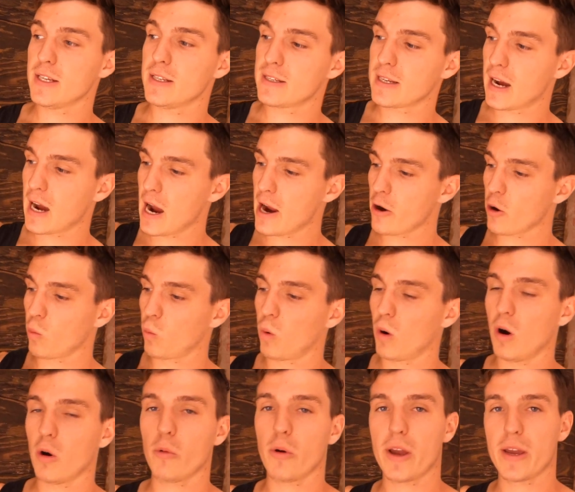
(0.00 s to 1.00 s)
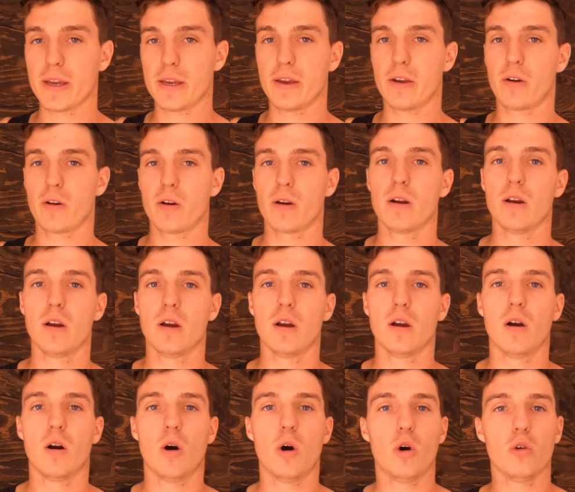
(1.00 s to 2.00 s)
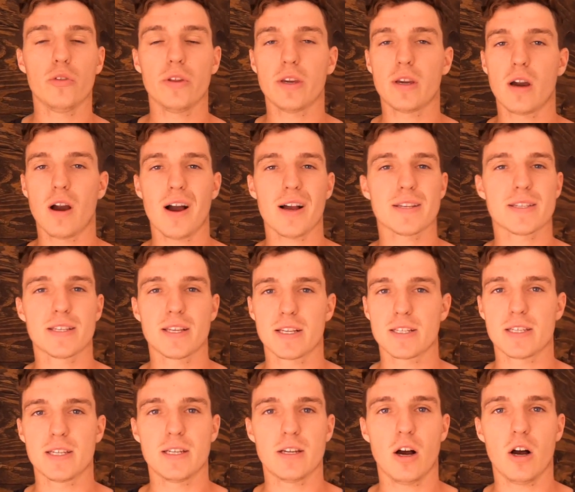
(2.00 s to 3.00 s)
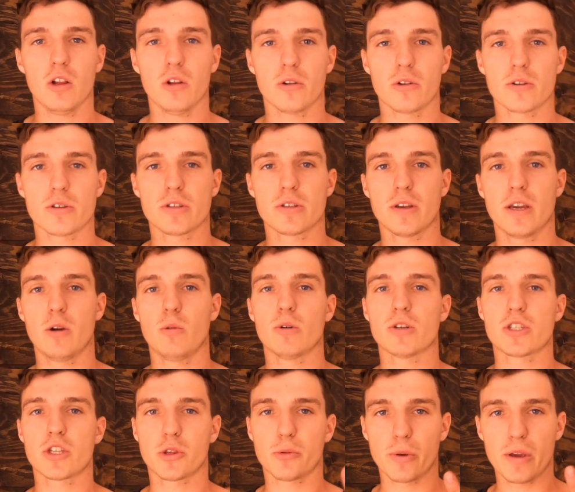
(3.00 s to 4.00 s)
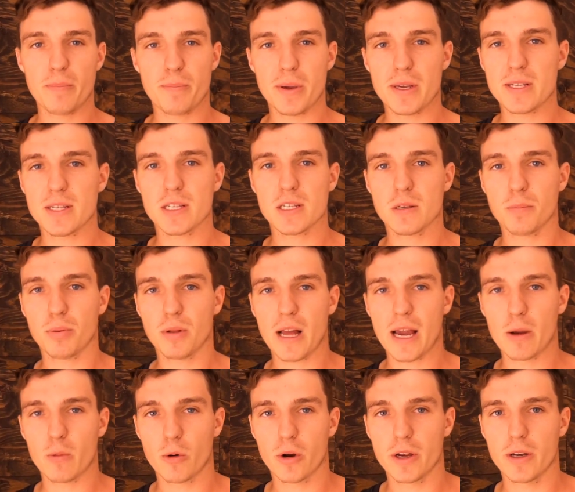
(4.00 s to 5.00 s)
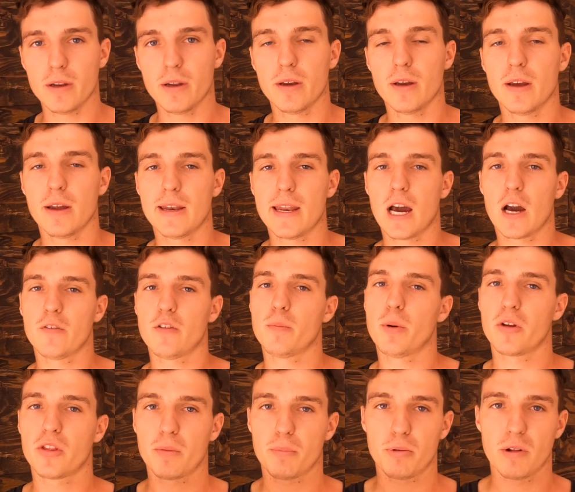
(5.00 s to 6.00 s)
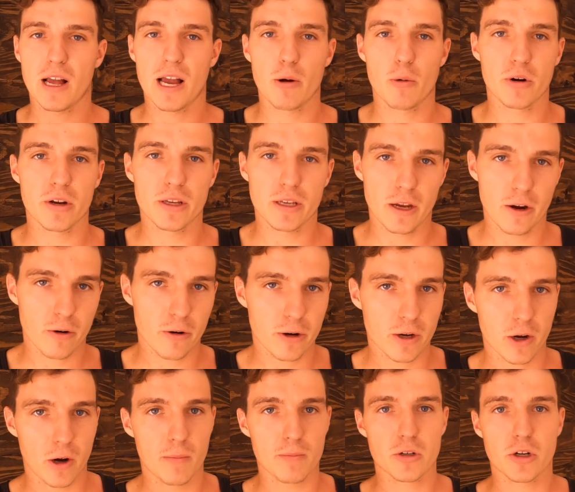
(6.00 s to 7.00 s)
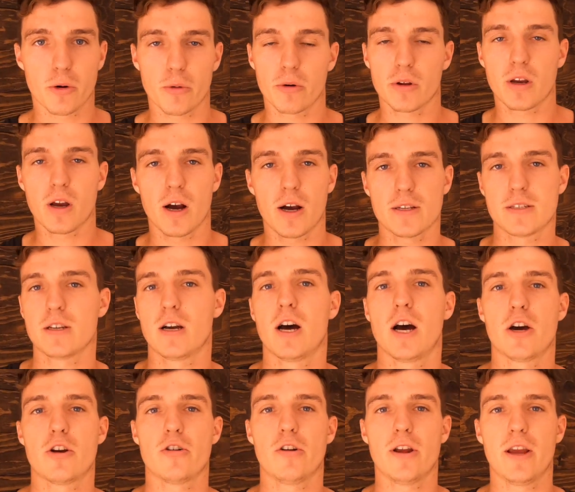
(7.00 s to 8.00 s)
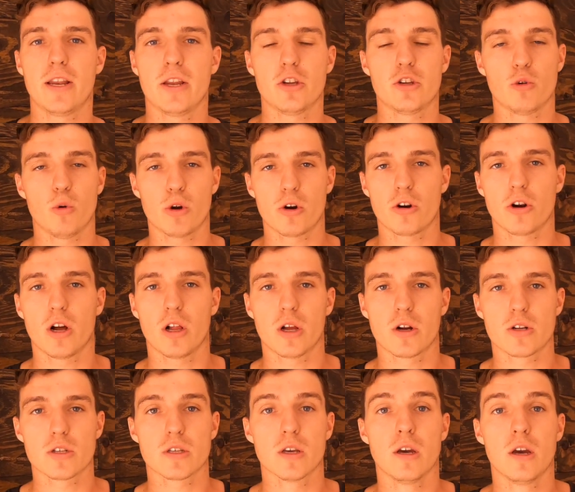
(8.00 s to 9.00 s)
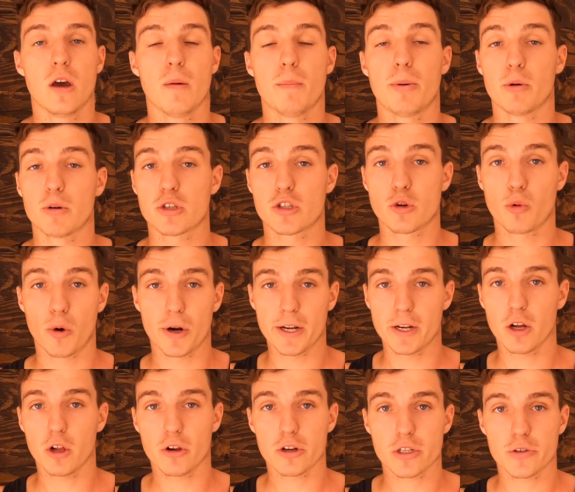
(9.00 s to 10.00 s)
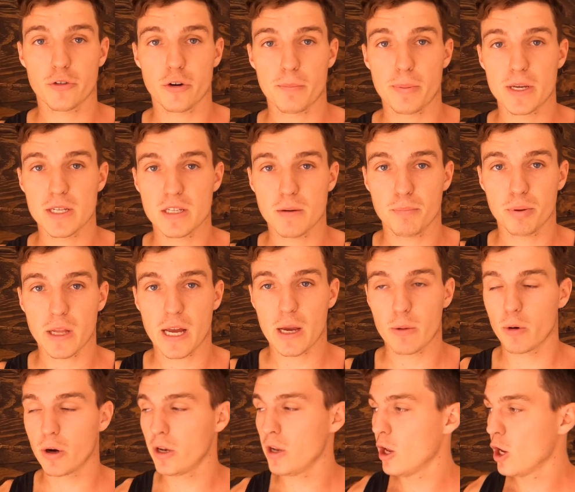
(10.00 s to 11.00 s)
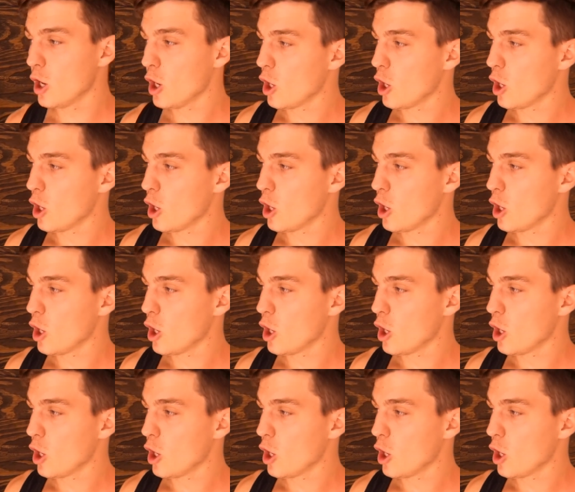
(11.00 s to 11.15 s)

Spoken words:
entire wall right here only cost $60. It was 3 pieces of plywood. Now, if you bought the plywood a year ago, I'm sure it would have cost $180, $200, but it was $20 for a piece of plywood.